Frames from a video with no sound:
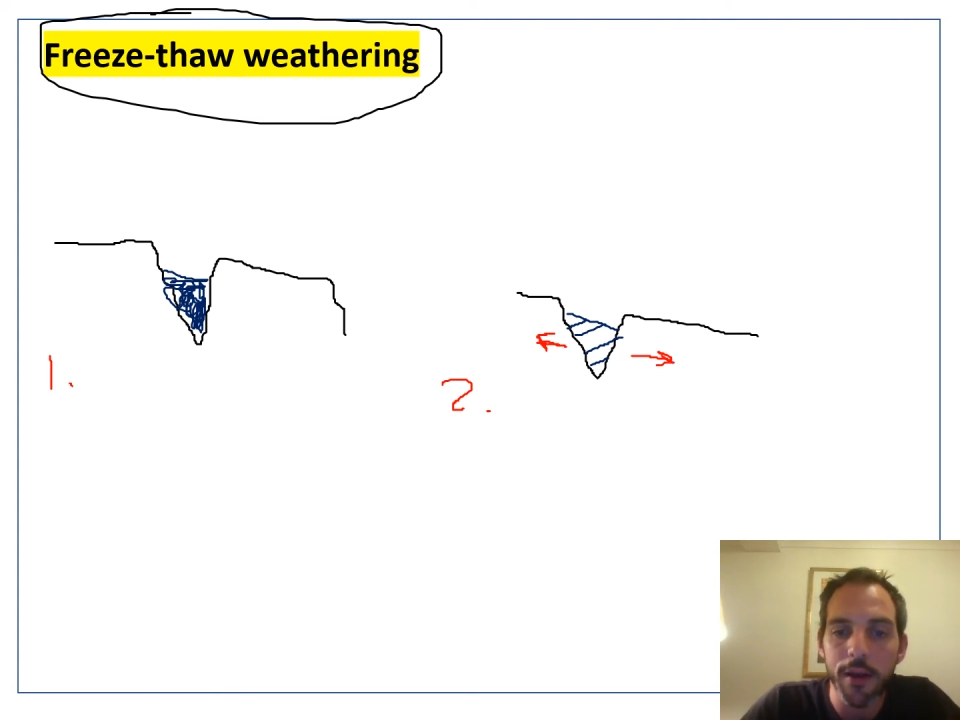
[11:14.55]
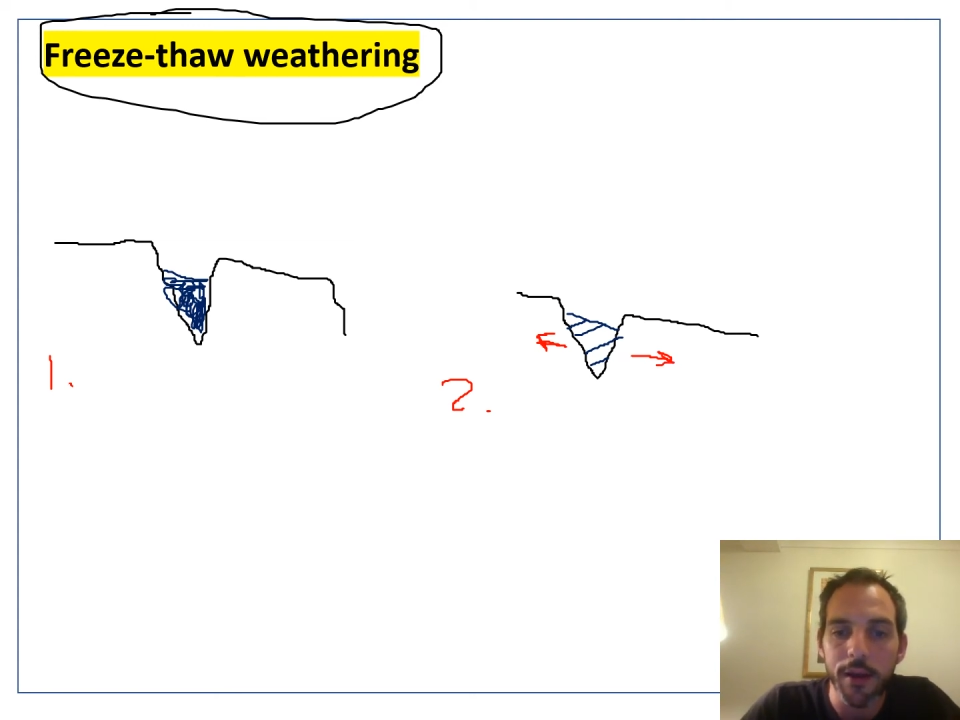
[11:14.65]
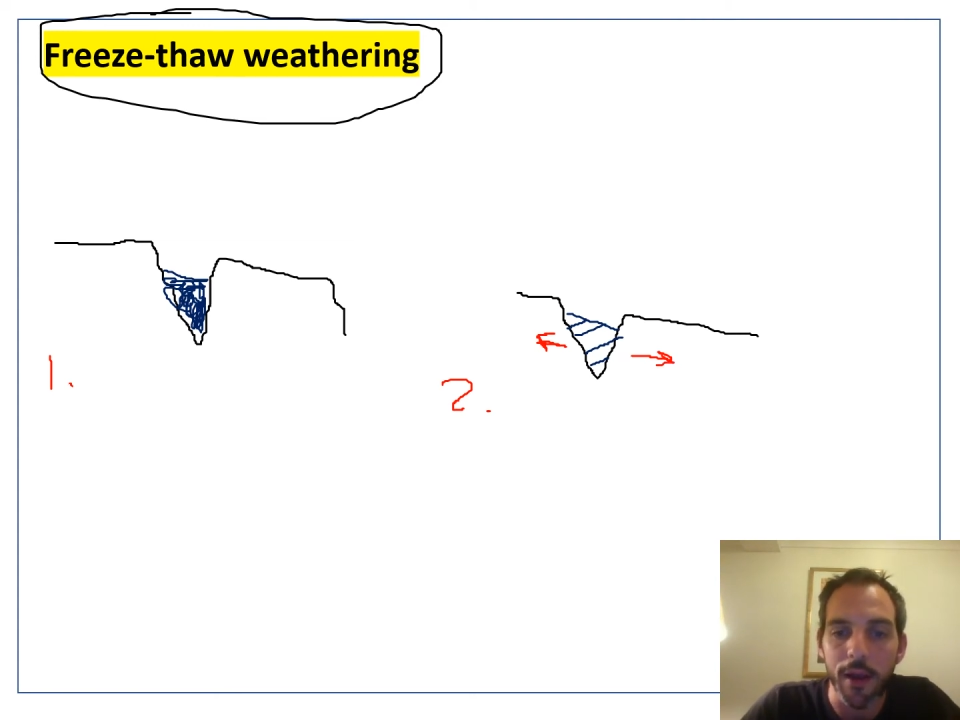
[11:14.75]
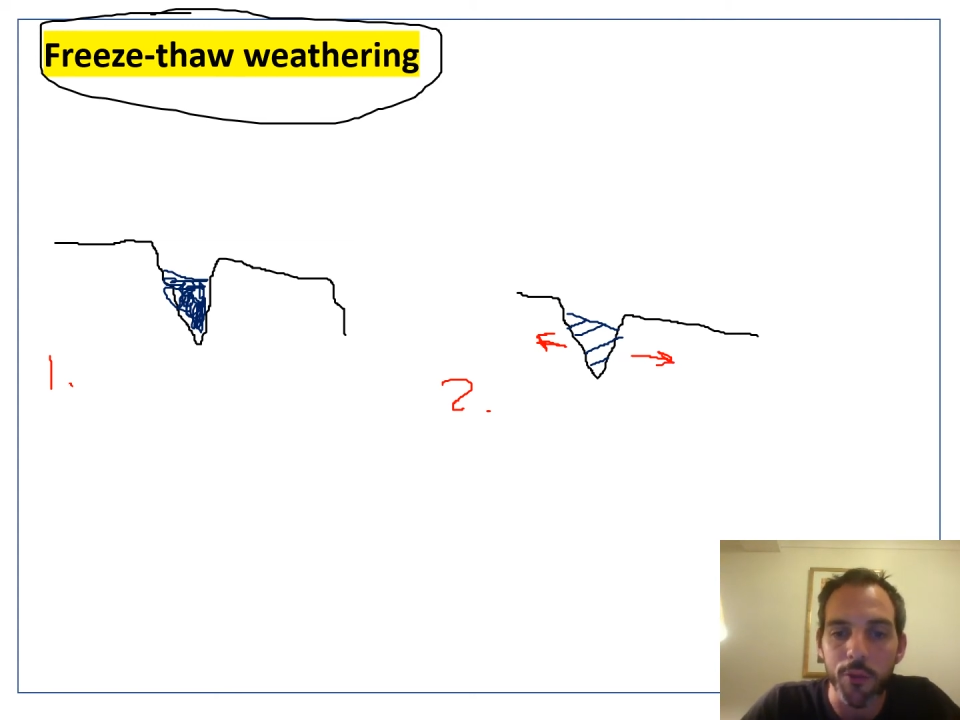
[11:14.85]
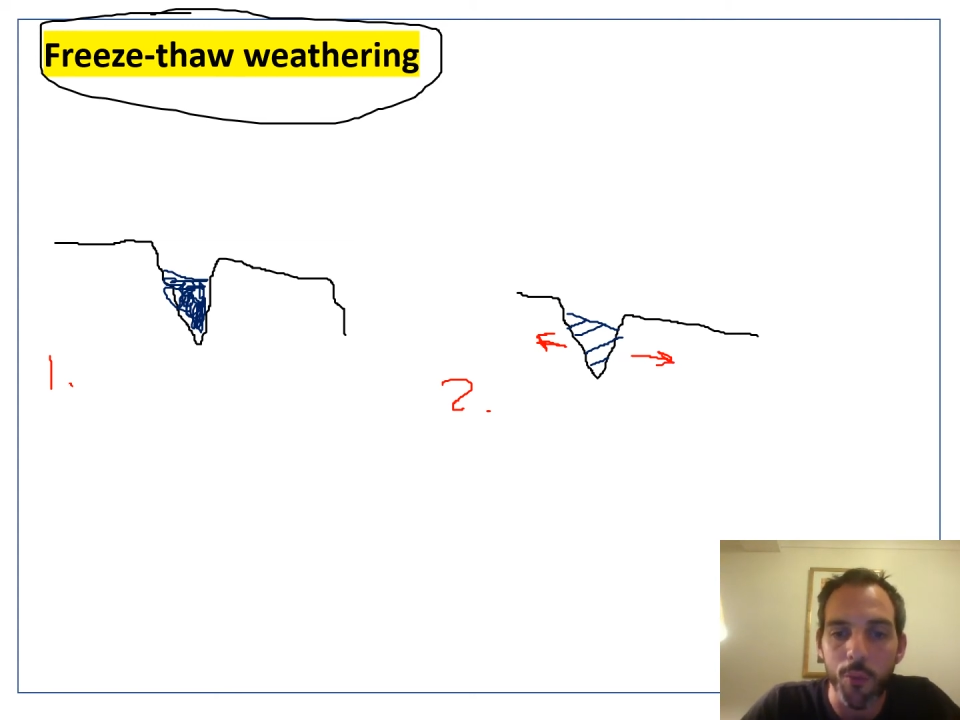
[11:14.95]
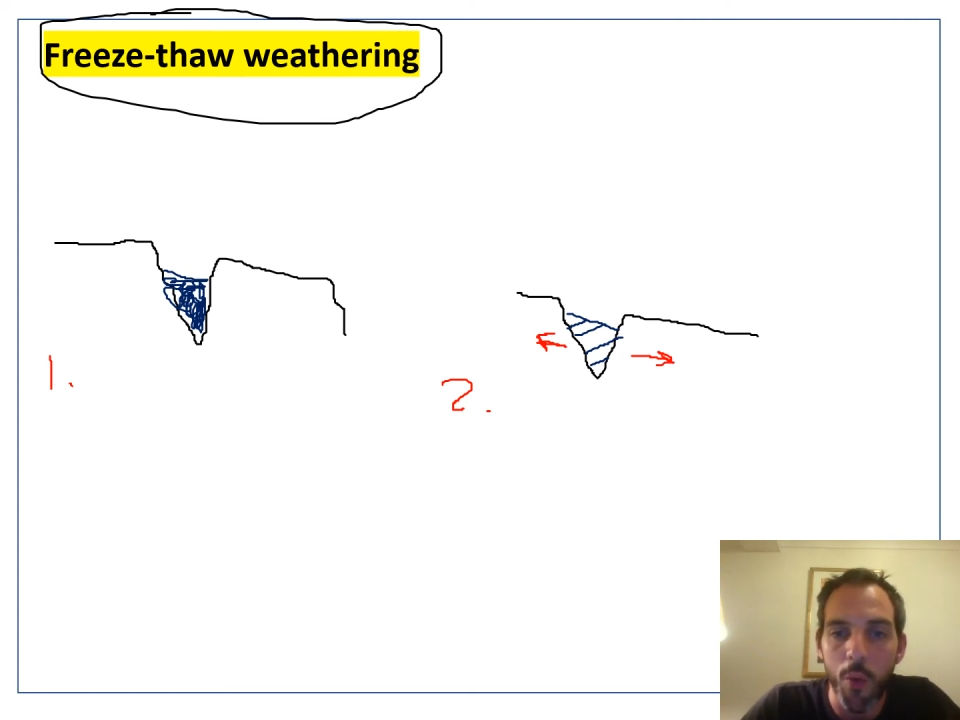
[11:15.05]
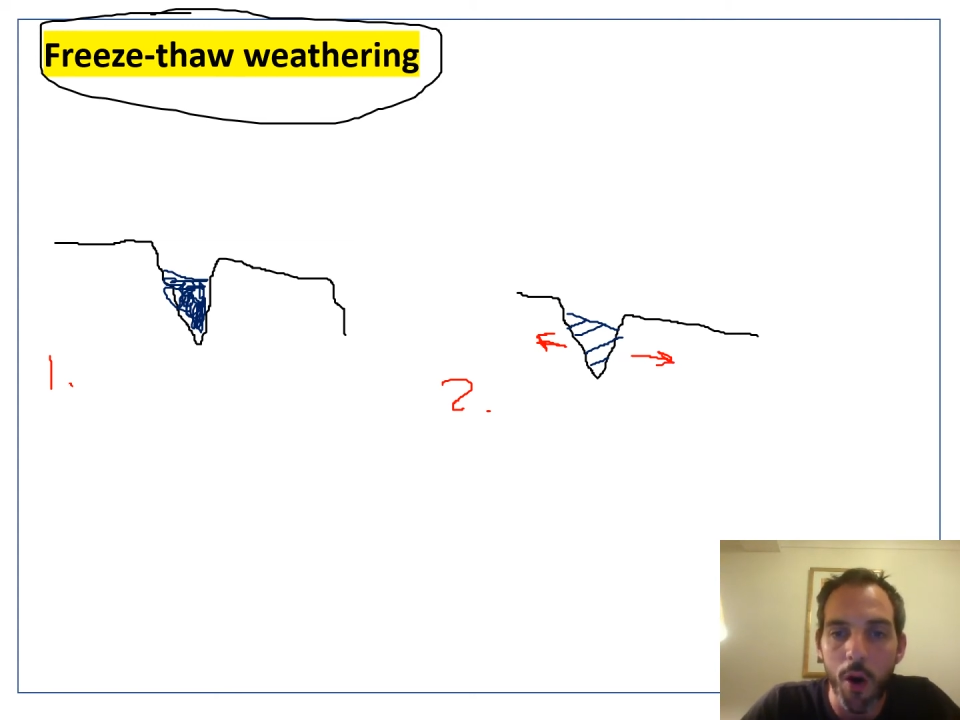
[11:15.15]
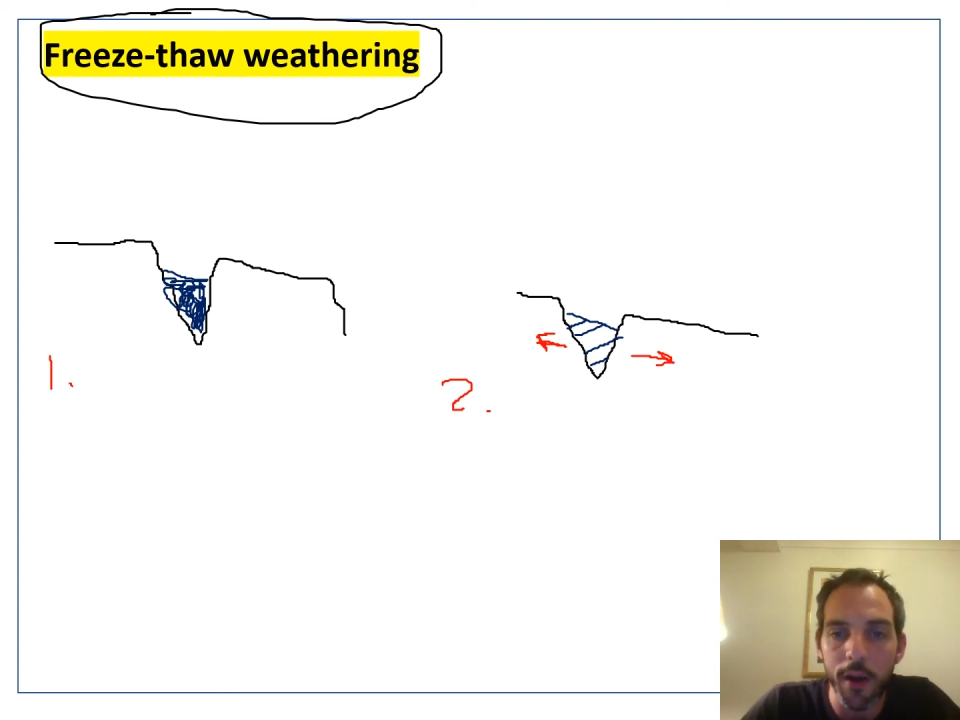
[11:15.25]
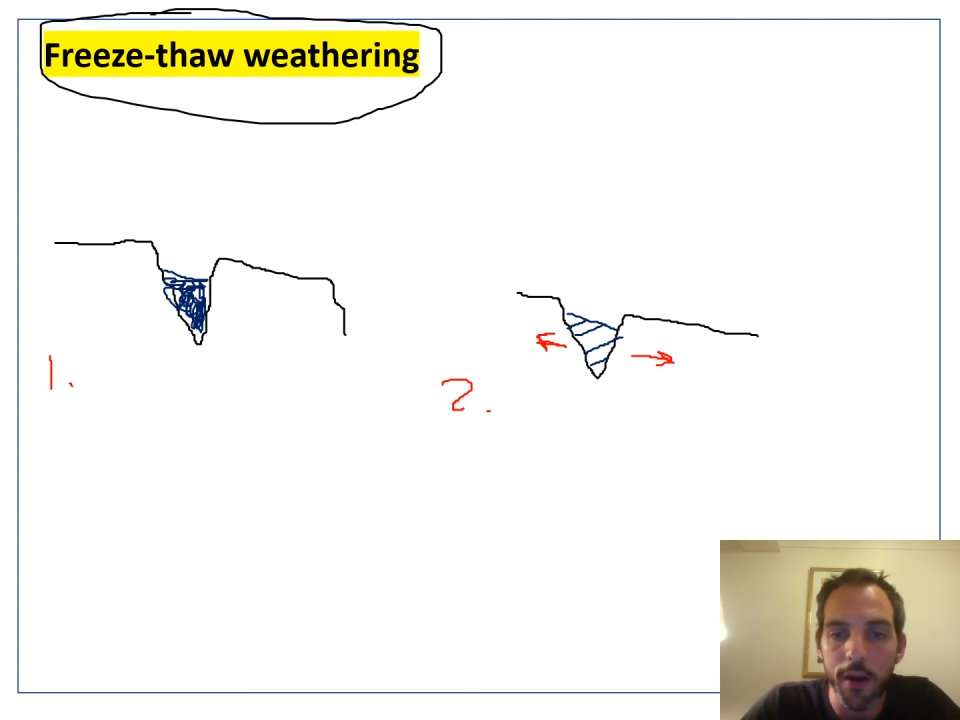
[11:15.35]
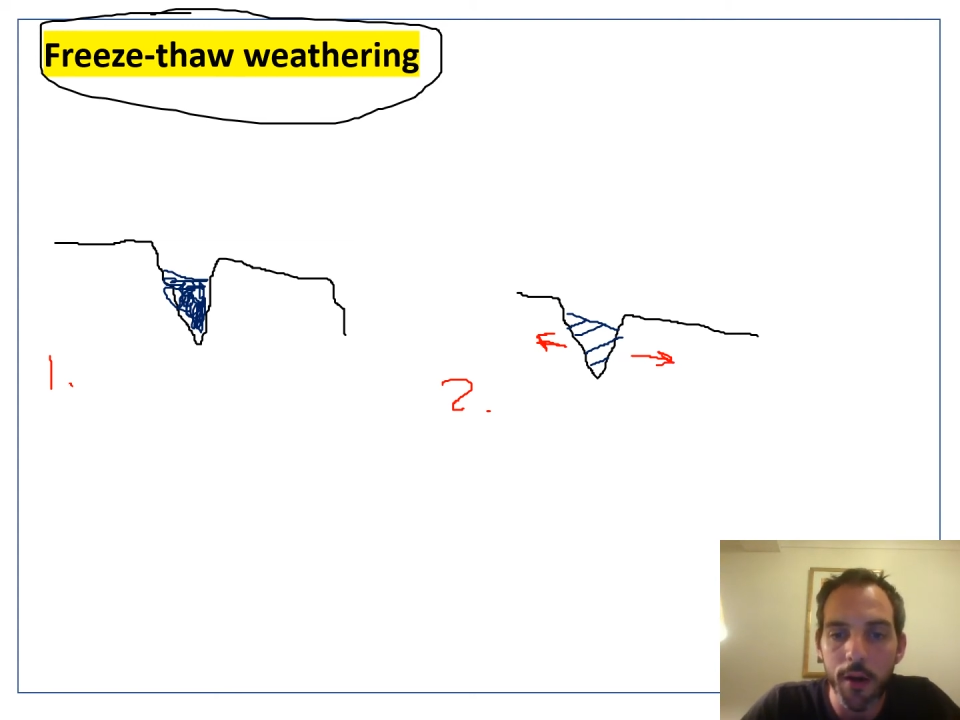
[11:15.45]
gets
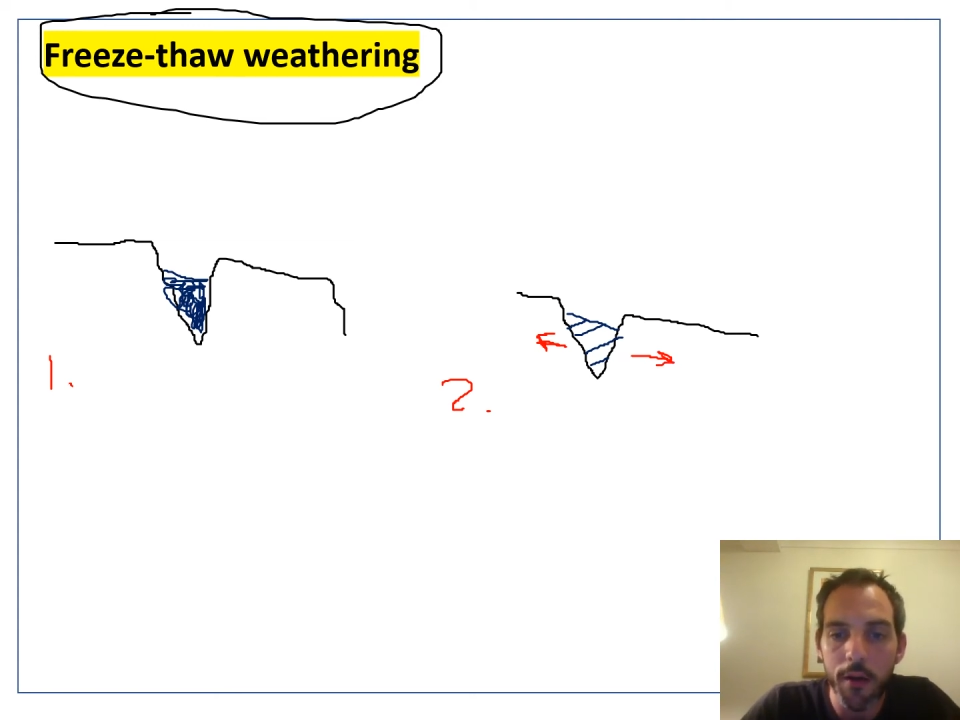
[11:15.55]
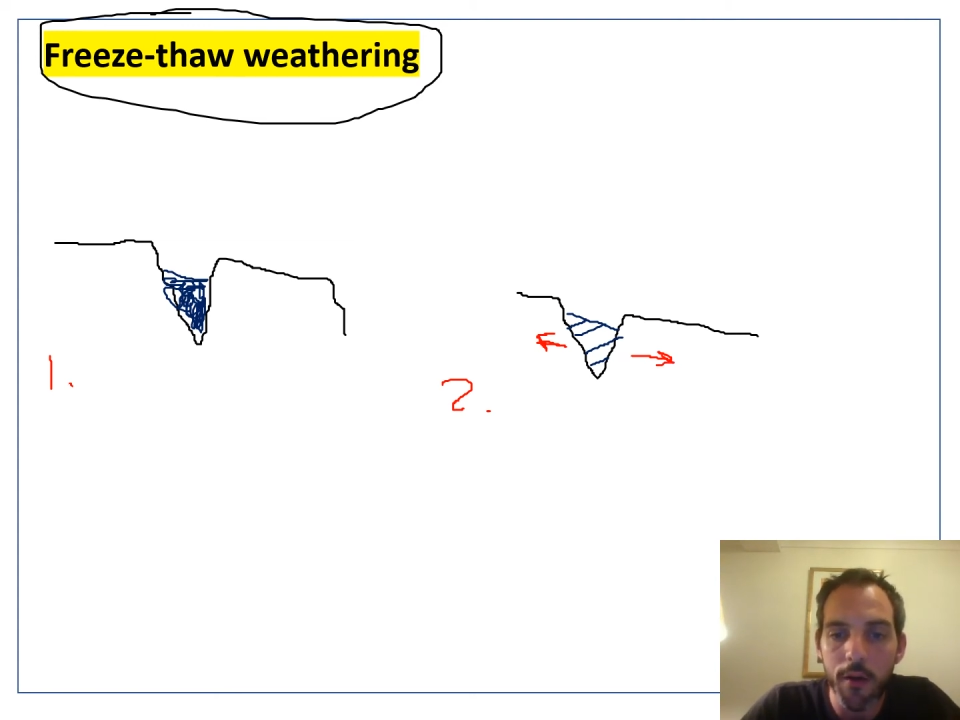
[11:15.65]
wider.